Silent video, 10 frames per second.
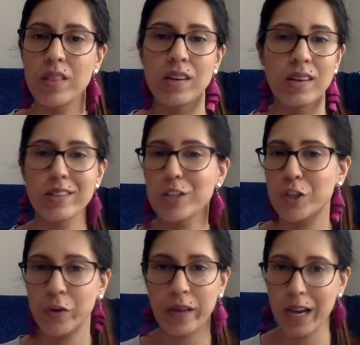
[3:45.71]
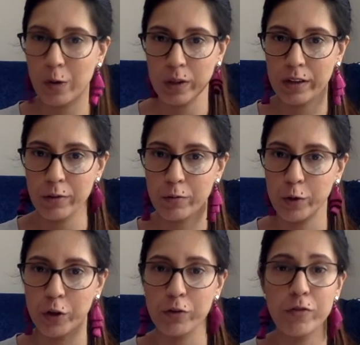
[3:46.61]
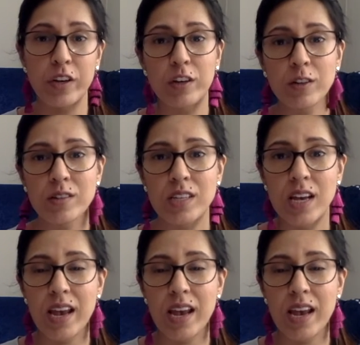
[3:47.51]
the necessary outlet for your fears